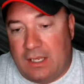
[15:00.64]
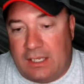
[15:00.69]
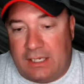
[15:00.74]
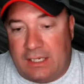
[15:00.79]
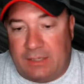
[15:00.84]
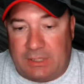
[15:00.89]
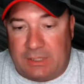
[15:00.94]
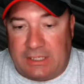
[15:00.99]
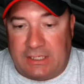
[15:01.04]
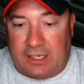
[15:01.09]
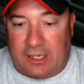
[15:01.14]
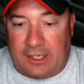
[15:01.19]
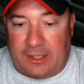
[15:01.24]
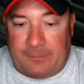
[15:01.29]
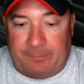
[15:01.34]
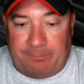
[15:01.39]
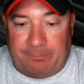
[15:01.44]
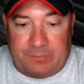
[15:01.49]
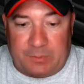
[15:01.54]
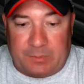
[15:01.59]
Anyway,
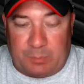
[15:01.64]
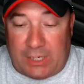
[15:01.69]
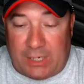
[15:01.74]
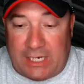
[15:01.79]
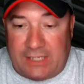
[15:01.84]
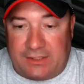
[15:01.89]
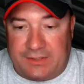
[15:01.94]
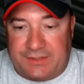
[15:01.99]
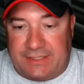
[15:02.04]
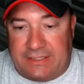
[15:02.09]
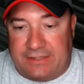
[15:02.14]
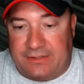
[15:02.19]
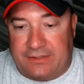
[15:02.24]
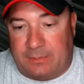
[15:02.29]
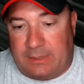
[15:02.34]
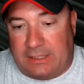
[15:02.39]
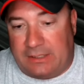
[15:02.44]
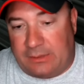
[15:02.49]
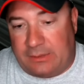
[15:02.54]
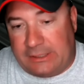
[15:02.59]
Brandon Caesar,
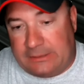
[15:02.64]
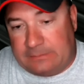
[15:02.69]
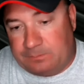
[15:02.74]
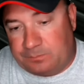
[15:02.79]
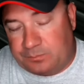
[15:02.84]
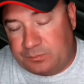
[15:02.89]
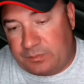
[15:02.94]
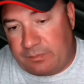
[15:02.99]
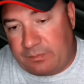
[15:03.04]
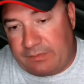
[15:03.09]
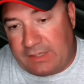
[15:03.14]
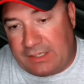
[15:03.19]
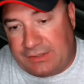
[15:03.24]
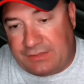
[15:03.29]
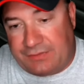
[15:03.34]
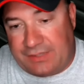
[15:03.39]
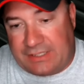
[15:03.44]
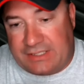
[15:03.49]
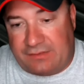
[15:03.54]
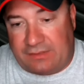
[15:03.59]
by the way,
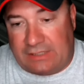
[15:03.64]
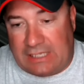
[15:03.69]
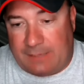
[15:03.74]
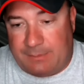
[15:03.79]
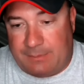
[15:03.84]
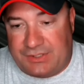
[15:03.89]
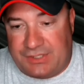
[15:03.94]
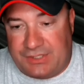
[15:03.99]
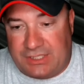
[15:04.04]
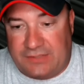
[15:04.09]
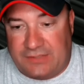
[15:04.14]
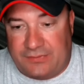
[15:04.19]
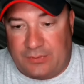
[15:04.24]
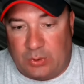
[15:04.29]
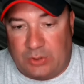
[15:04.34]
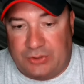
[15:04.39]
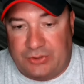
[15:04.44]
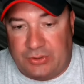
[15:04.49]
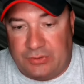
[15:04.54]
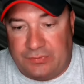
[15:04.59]
defensive lineman, 6'4",
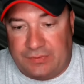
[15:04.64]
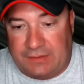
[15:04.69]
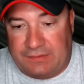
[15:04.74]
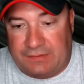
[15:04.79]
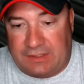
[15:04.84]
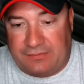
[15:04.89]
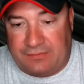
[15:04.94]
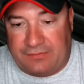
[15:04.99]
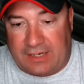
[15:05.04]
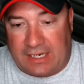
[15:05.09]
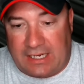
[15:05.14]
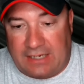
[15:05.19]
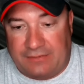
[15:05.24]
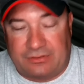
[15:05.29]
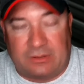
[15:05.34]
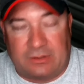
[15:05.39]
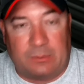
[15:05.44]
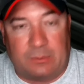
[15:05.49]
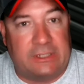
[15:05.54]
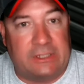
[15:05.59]
255
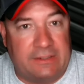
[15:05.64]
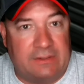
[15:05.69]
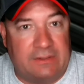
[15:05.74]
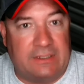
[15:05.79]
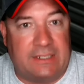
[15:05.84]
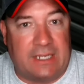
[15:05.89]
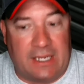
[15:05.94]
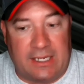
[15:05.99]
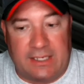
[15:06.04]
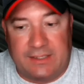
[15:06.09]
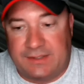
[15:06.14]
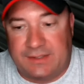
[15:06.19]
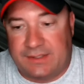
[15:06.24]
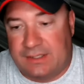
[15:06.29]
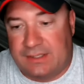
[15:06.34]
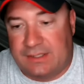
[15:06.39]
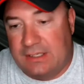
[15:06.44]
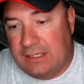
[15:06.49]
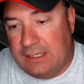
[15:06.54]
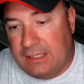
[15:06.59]
from Cleveland Heights.
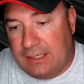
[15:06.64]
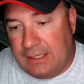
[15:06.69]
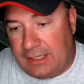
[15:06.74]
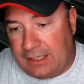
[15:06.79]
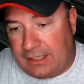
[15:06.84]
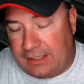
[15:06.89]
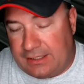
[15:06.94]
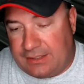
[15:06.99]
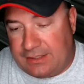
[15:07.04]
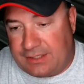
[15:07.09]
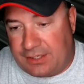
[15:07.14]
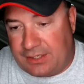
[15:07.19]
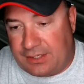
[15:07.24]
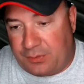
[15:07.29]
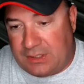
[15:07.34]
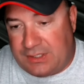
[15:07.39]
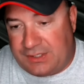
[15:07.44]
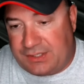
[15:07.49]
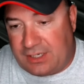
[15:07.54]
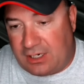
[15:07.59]
He's a
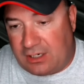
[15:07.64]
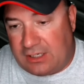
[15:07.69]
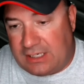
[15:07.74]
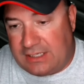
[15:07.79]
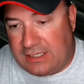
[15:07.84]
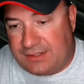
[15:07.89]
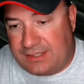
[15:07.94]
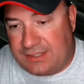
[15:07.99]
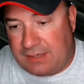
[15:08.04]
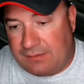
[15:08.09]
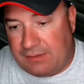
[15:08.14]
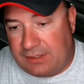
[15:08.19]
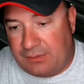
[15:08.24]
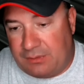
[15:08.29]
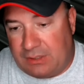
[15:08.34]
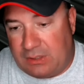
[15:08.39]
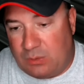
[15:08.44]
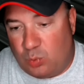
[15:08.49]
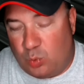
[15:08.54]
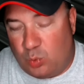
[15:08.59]
three-star,
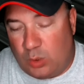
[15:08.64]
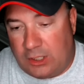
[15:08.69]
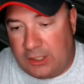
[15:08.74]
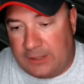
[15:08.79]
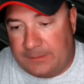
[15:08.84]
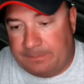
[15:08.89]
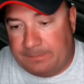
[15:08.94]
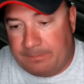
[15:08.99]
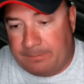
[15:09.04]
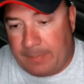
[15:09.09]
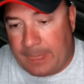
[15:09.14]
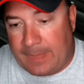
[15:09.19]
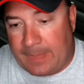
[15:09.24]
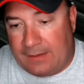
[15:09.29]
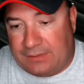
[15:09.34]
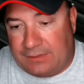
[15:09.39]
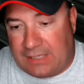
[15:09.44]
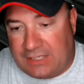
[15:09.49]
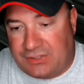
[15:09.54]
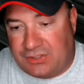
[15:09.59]
8.731,
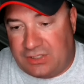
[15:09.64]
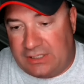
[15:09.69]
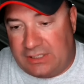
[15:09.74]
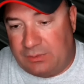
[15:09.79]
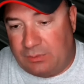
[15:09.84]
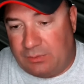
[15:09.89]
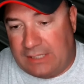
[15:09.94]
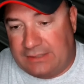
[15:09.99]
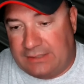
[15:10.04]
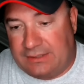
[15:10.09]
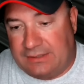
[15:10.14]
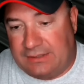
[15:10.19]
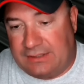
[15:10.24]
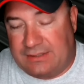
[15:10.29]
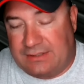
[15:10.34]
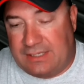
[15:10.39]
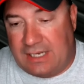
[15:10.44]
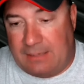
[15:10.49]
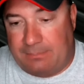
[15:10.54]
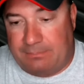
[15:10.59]
nationally ranked in the
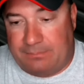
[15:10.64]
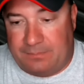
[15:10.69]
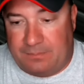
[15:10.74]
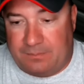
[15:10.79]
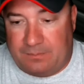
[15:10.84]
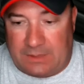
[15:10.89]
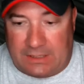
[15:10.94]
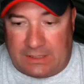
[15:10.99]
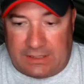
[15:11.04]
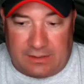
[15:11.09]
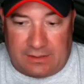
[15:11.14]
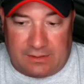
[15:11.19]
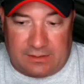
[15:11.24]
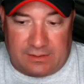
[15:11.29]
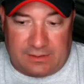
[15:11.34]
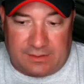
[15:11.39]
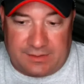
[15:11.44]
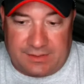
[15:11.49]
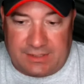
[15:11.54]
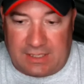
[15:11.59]
top
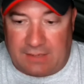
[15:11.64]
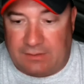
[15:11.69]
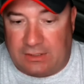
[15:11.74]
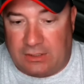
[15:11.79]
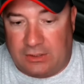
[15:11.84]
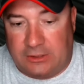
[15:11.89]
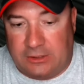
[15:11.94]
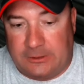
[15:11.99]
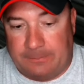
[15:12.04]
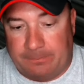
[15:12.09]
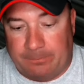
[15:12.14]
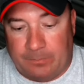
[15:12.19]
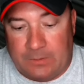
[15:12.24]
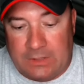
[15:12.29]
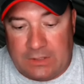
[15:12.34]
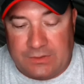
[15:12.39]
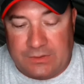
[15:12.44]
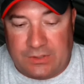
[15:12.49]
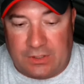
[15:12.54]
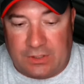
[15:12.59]
700.
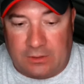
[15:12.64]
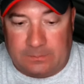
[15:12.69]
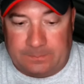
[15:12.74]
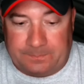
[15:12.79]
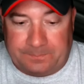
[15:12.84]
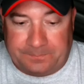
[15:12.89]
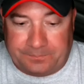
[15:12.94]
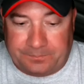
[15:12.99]
So,